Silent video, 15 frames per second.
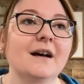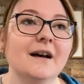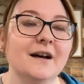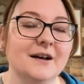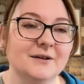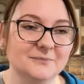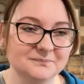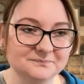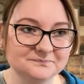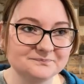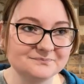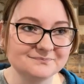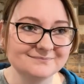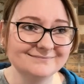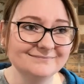Um,
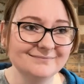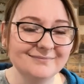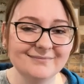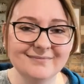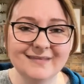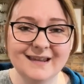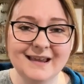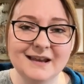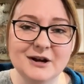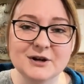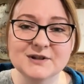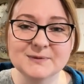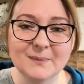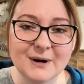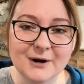and our
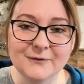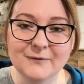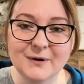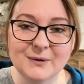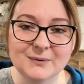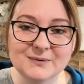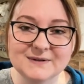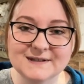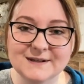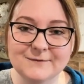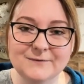smartphones,